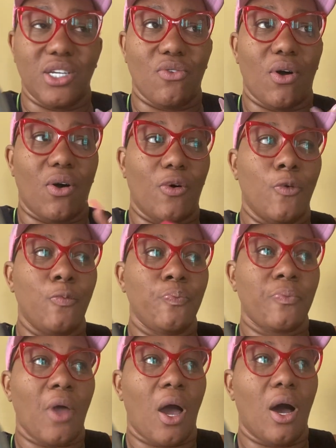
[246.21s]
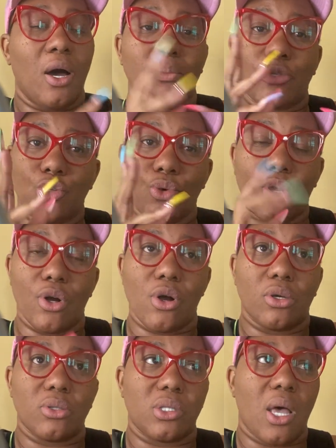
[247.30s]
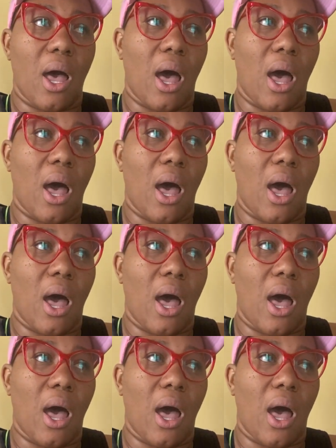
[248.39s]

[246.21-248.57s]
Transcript: year old, um, two girls.